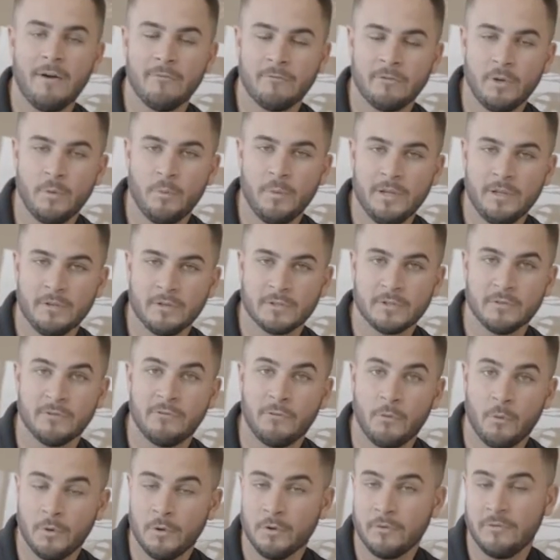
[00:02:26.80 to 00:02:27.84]
of the wheels
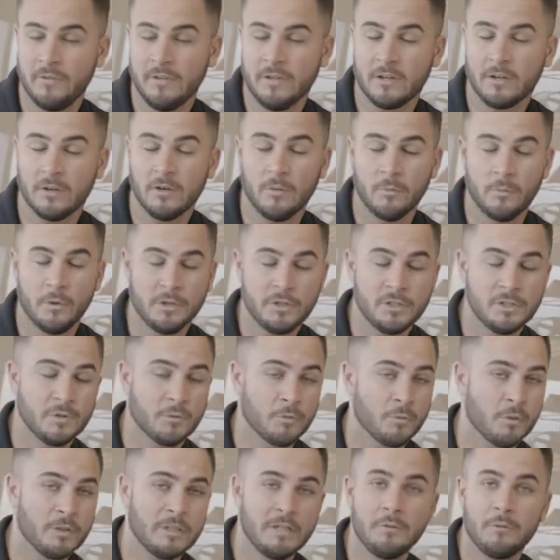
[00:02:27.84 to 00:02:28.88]
for your vehicle, which is a
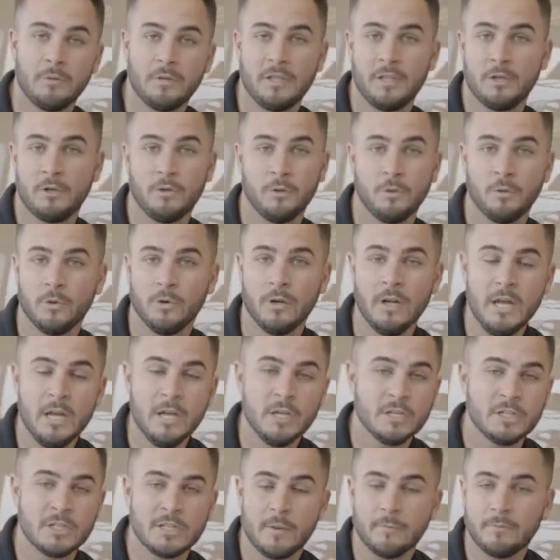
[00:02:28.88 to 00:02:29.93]
really, really cool,
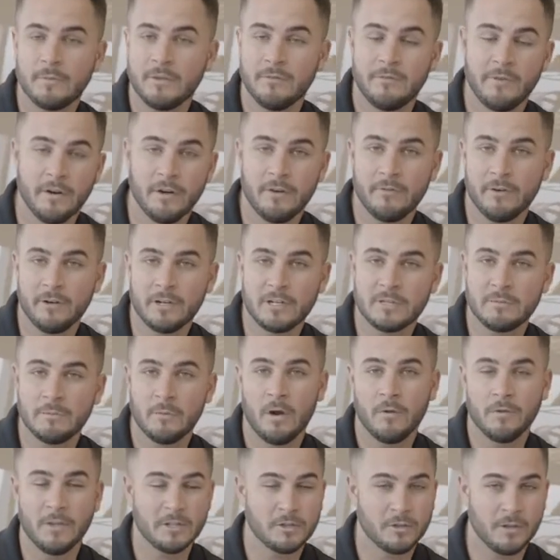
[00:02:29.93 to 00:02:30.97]
something very, very
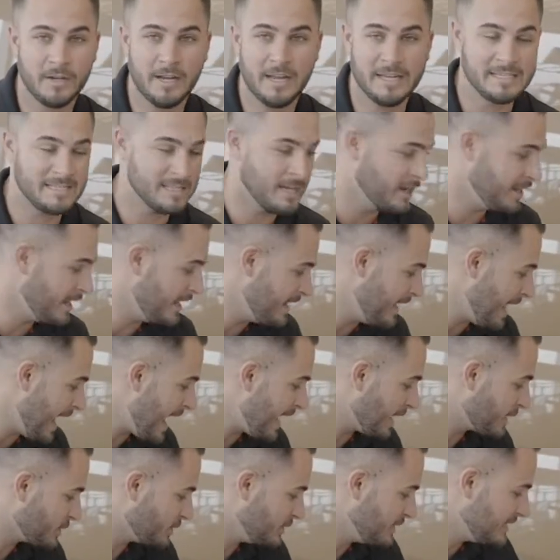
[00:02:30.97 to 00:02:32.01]
small that Toyota has done. And it
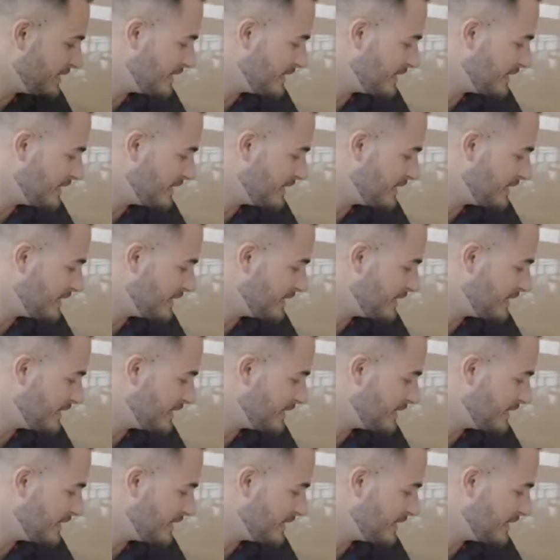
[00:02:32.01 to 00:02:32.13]
actually